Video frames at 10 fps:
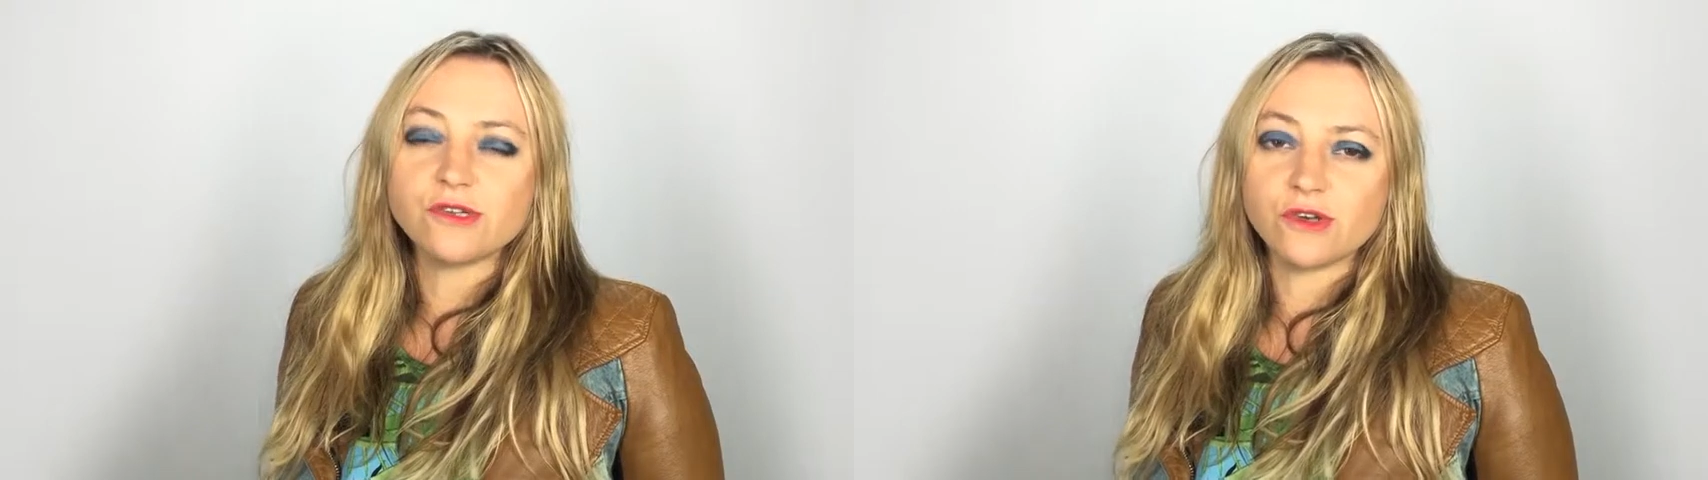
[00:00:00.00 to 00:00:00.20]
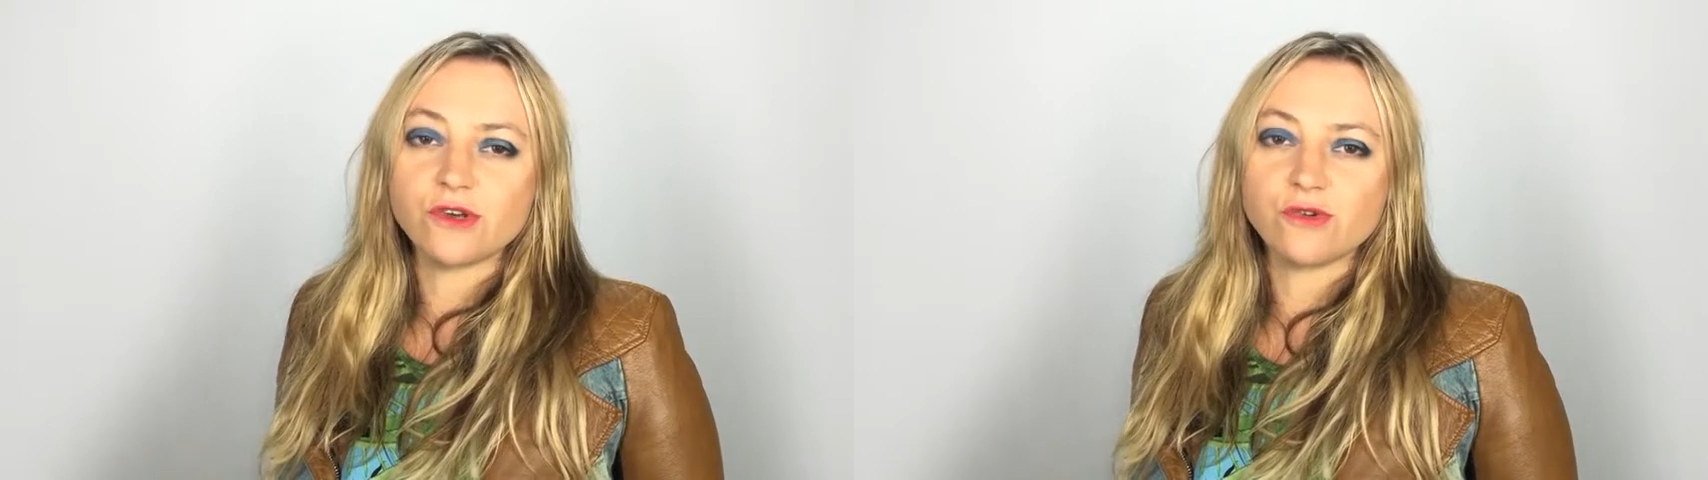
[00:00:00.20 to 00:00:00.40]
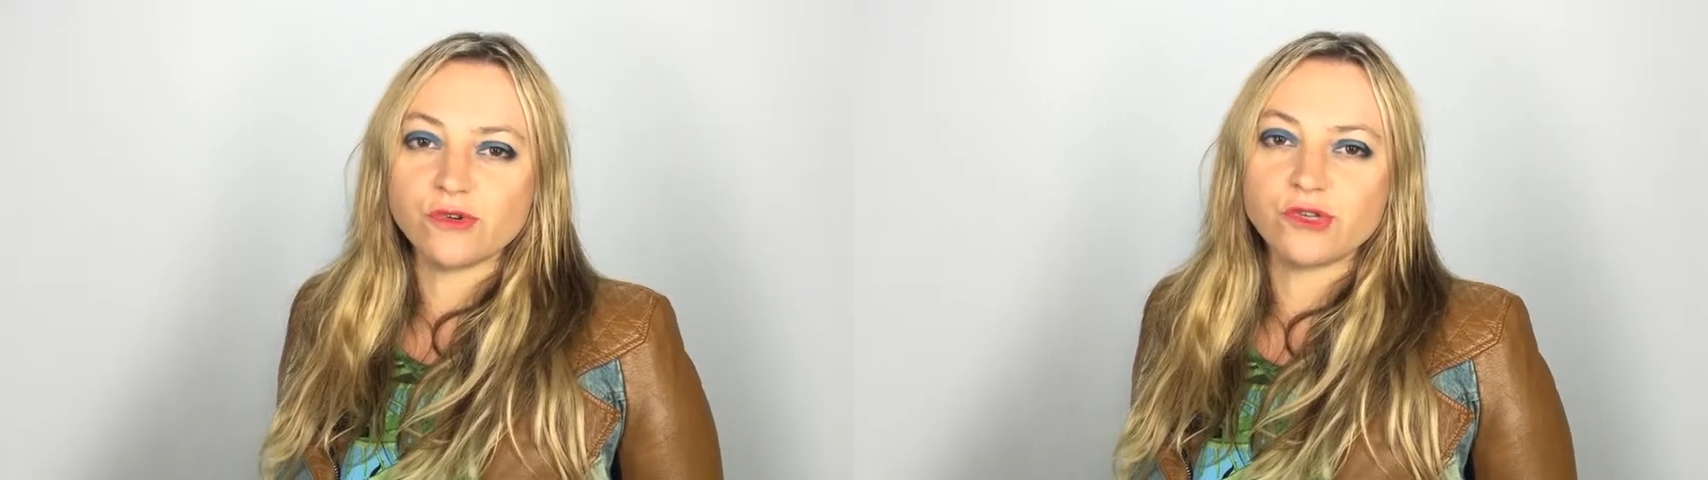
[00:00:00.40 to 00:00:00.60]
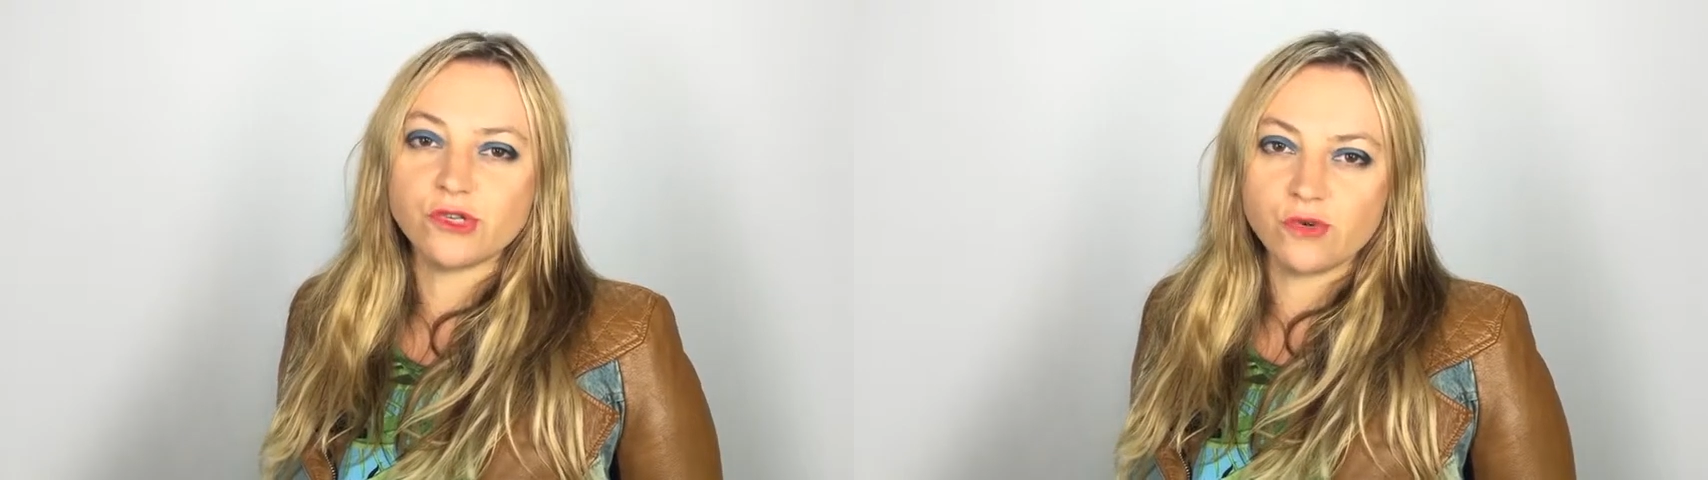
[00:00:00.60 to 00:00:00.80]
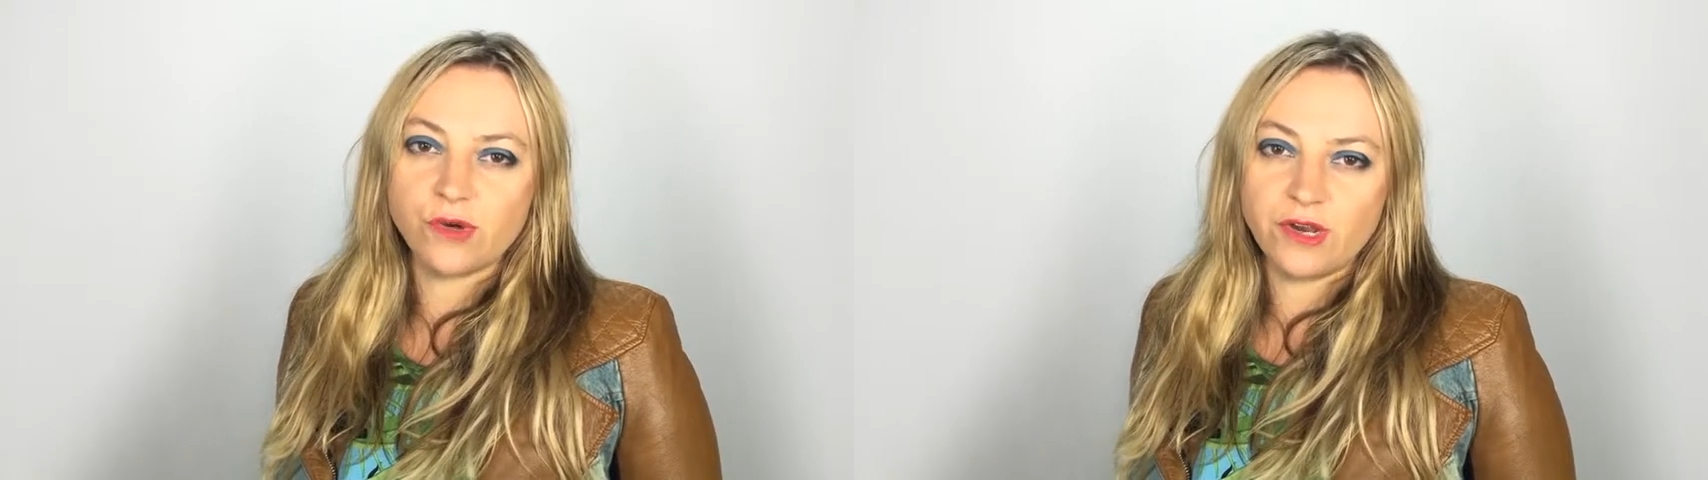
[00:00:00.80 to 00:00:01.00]
so
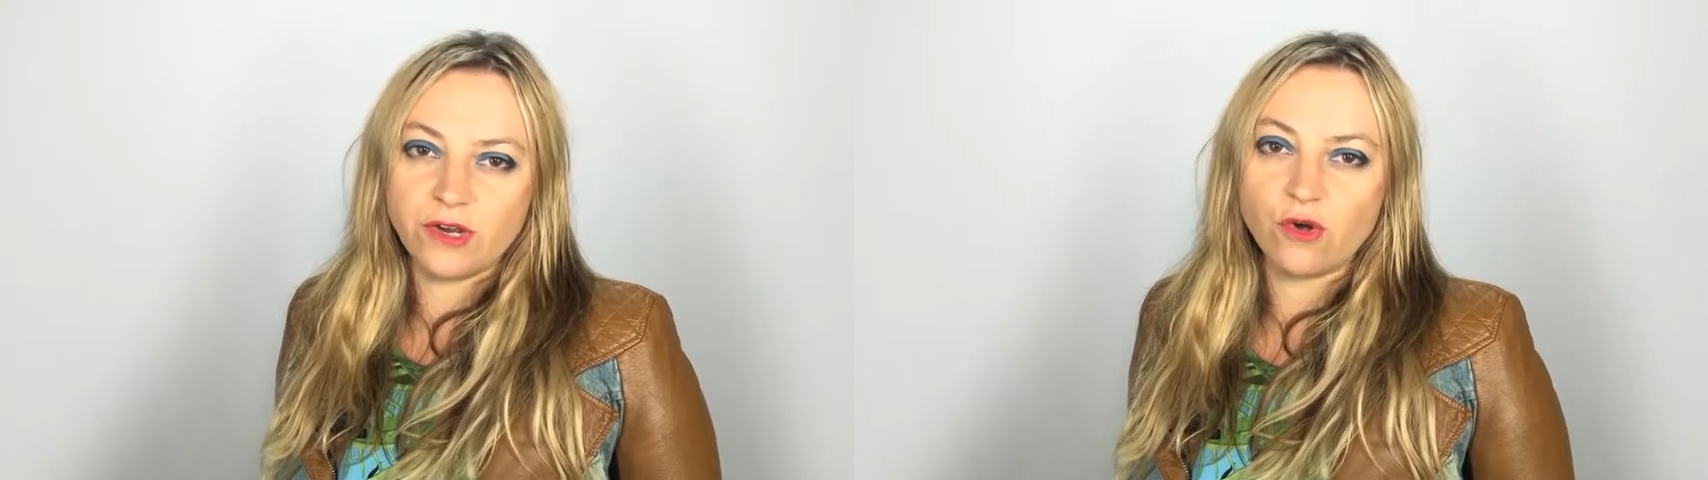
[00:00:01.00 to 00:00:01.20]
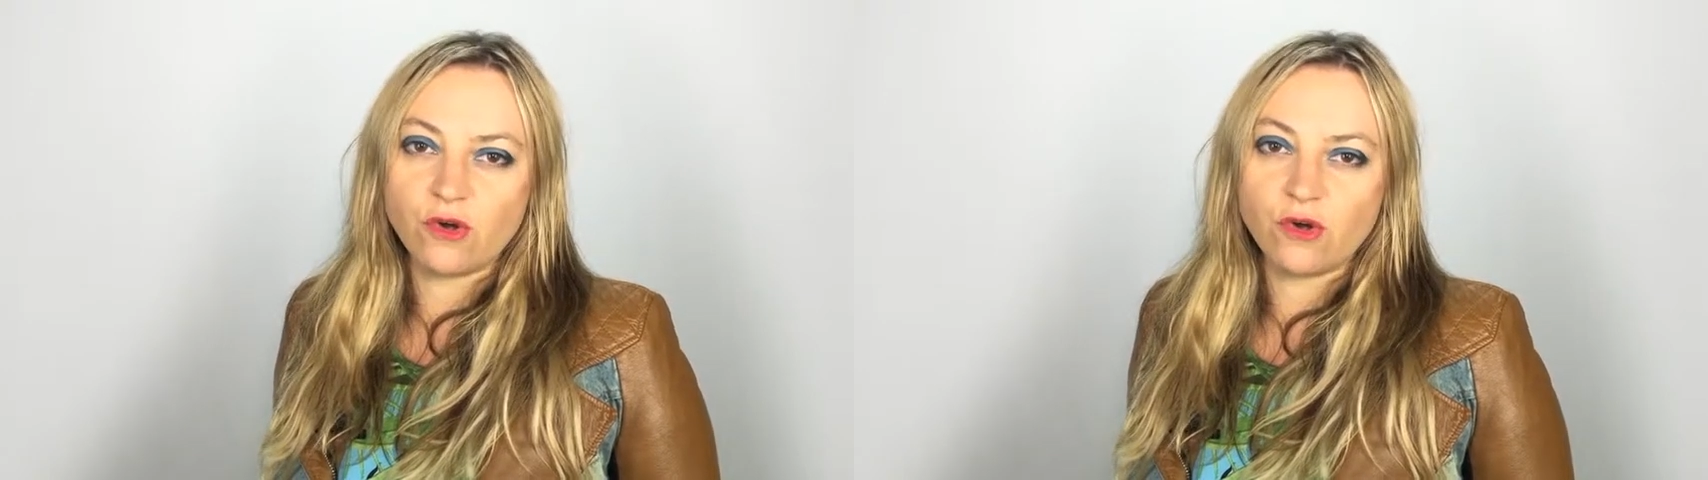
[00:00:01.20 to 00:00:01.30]
crucial in your